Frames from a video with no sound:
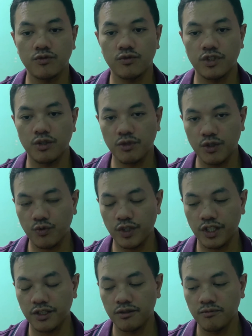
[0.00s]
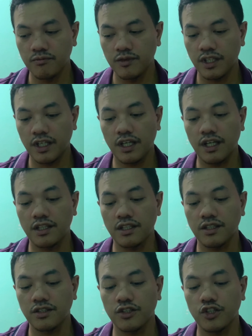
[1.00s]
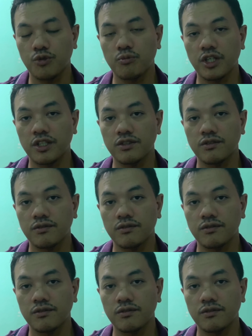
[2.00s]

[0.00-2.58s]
were a bit weird, and then the earbud